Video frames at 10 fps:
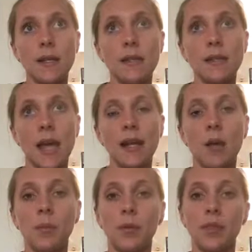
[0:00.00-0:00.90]
sign
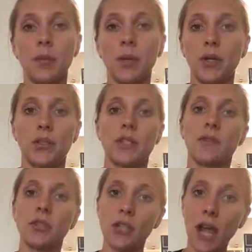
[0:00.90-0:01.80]
up with the purchase
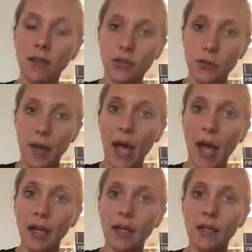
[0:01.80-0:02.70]
of a challenge
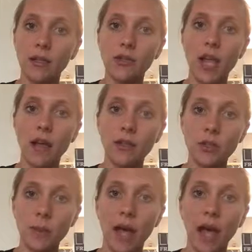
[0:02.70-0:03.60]
pack, and a
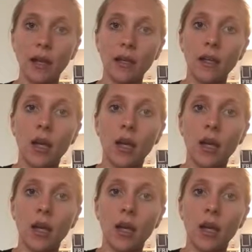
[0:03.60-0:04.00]
challenge pack